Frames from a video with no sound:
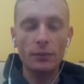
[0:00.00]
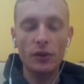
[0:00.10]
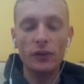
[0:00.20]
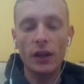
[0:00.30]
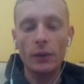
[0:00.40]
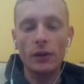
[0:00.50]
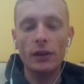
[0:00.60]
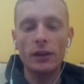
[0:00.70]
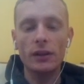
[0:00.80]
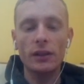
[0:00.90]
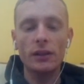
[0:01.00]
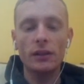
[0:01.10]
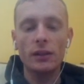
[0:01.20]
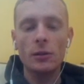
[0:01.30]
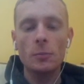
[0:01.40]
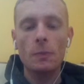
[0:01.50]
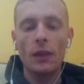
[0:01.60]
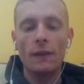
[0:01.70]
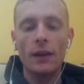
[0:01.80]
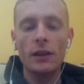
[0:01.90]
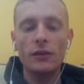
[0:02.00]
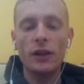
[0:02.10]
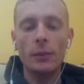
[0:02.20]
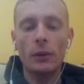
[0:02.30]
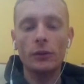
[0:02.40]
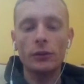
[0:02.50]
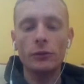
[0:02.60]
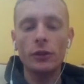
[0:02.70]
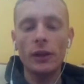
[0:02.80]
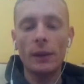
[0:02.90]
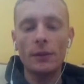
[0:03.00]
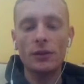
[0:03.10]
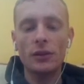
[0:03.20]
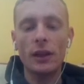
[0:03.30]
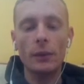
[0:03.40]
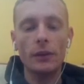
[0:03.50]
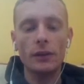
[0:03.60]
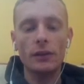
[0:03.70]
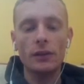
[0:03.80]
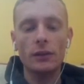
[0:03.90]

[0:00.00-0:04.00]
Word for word: Broflower, uh, each fireball will do two damage to that one.